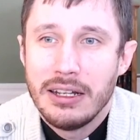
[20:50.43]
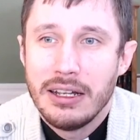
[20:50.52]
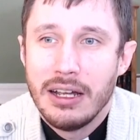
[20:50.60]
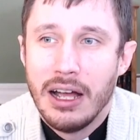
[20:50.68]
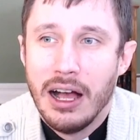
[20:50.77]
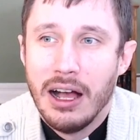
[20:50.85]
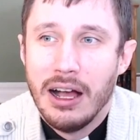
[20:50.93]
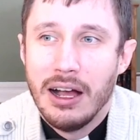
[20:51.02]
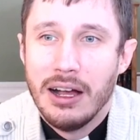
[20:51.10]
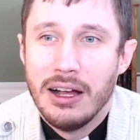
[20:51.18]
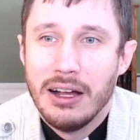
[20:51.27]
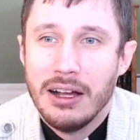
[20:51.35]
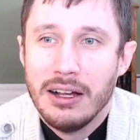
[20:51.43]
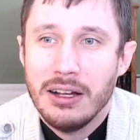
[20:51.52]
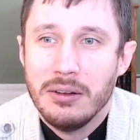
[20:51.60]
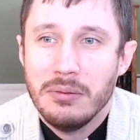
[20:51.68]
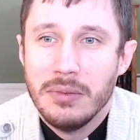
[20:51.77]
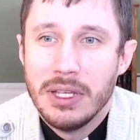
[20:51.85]

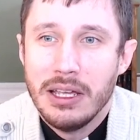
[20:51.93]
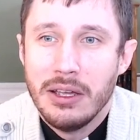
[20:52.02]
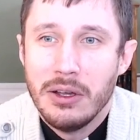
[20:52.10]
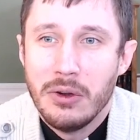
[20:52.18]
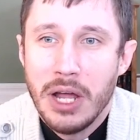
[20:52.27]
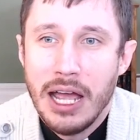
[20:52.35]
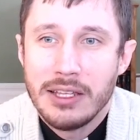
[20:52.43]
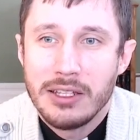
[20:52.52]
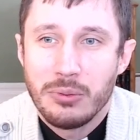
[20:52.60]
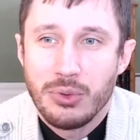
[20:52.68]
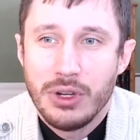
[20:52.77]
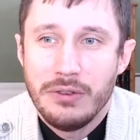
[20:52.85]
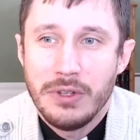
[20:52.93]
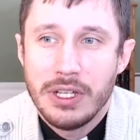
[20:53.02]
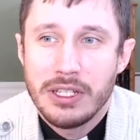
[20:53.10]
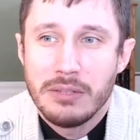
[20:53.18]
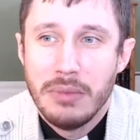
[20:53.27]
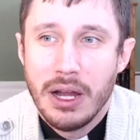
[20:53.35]
who has a
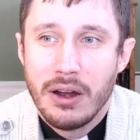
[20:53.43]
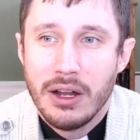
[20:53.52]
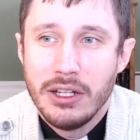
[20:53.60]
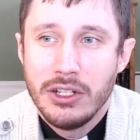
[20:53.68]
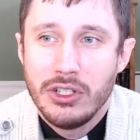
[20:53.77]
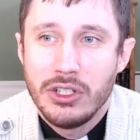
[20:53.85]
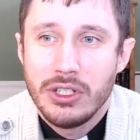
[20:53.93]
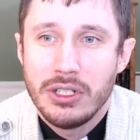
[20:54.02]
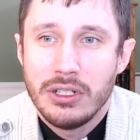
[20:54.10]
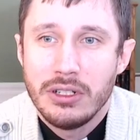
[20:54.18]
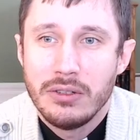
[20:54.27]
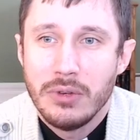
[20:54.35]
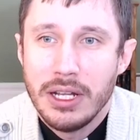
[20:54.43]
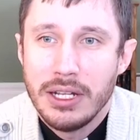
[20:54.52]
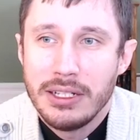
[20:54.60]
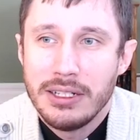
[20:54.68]
previous marriage. Wait.